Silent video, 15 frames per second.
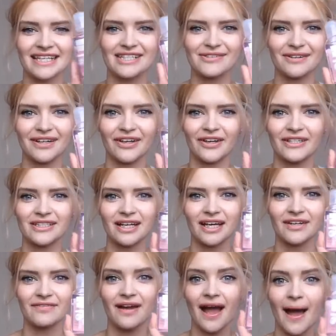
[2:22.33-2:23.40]
and it's a really good
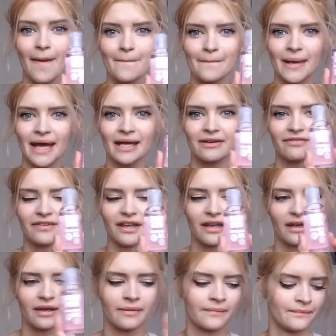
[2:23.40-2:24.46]
kind of handbag
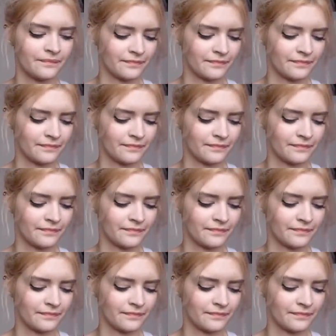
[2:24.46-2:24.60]
filler.